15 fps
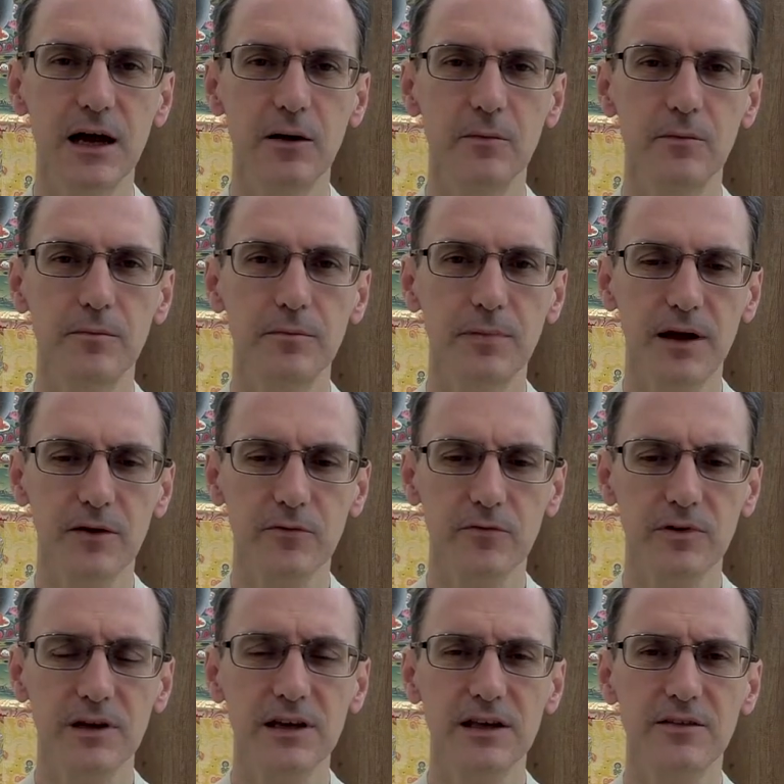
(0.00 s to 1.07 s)
but
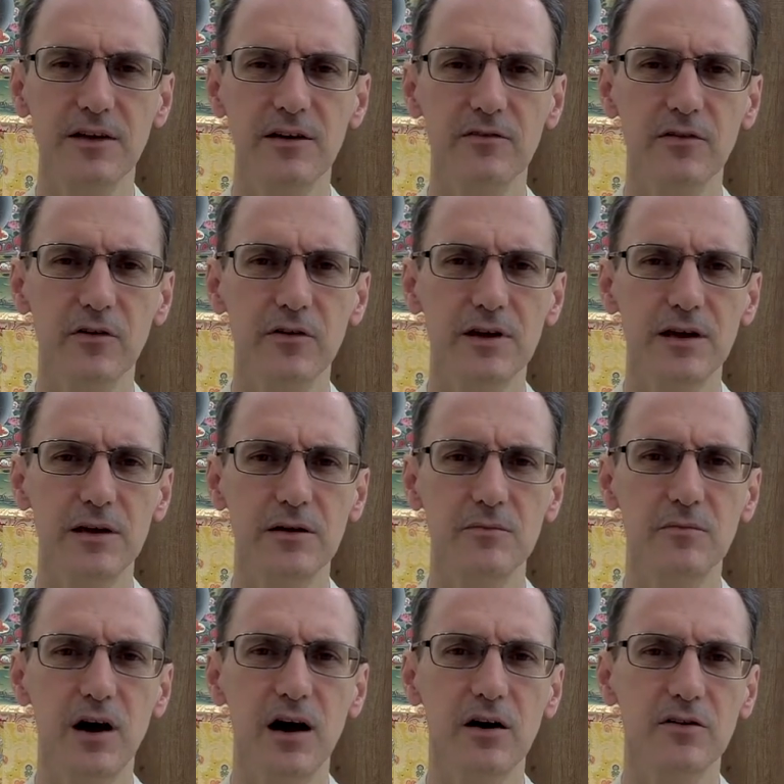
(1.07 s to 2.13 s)
really they're very
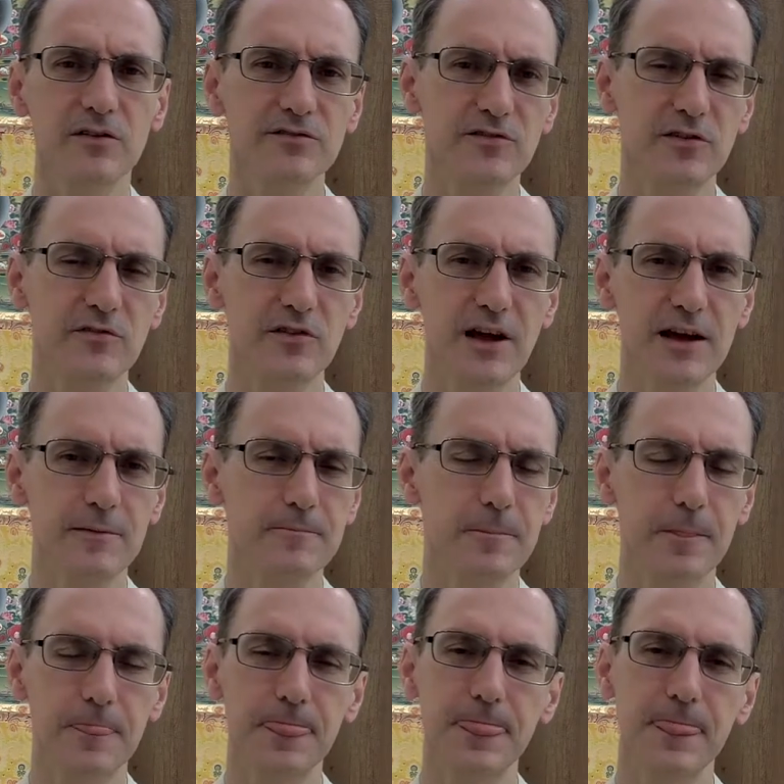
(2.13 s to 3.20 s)
mild, sort of like
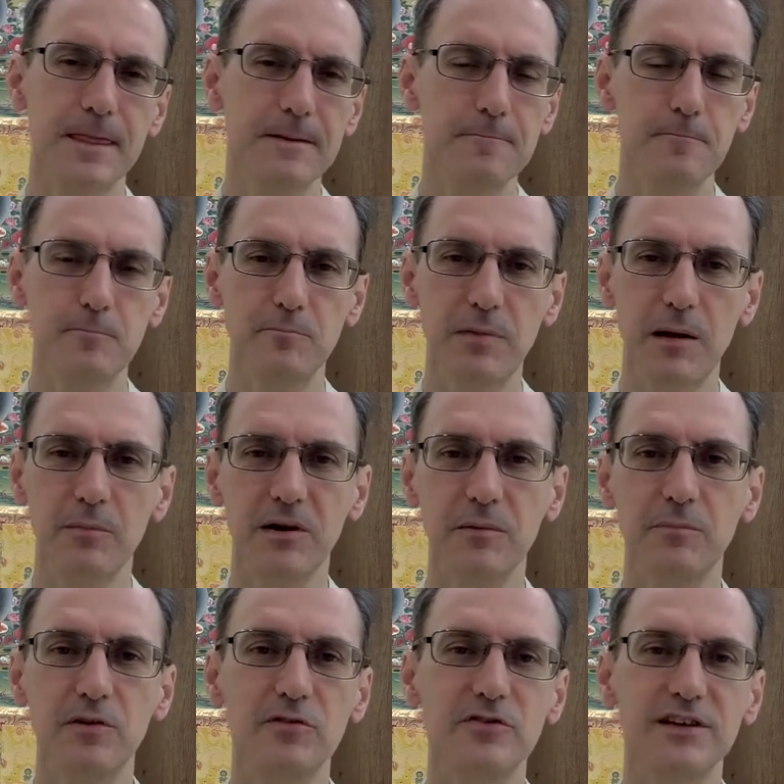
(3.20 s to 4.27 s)
public
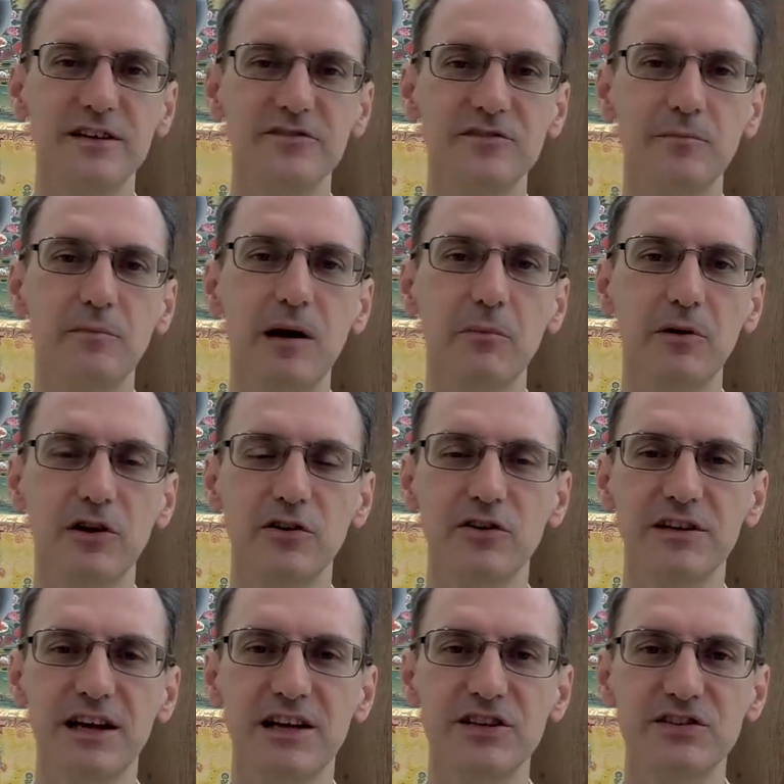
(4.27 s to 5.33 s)
buildings and public
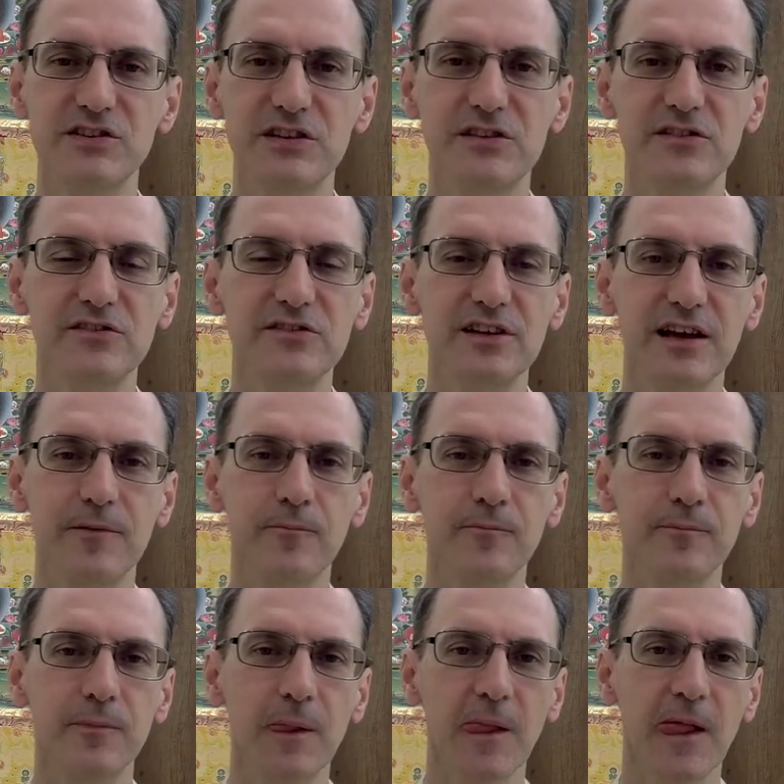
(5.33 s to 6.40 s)
locations.
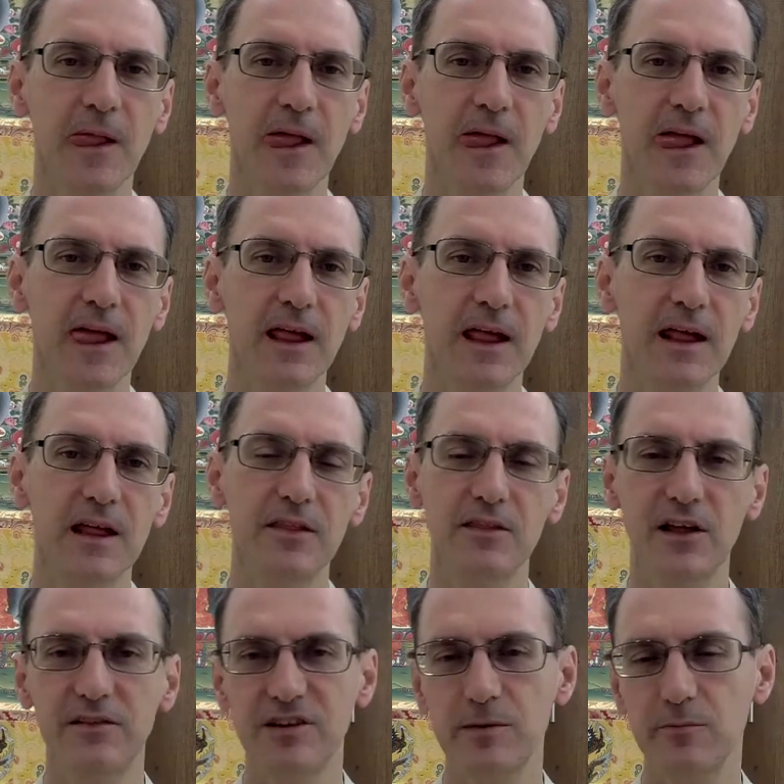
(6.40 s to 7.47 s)
They'll have
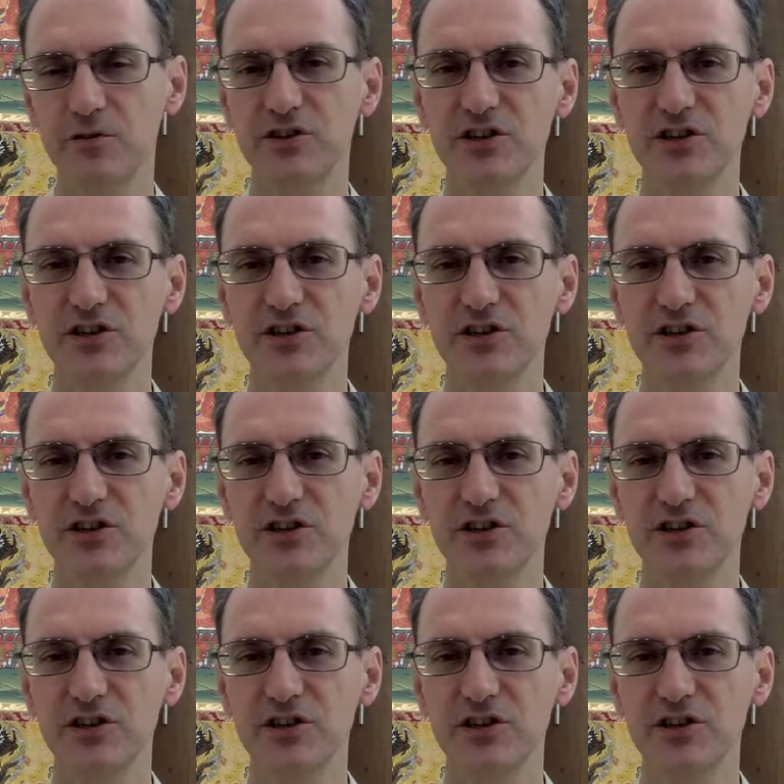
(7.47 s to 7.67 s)
temperature check,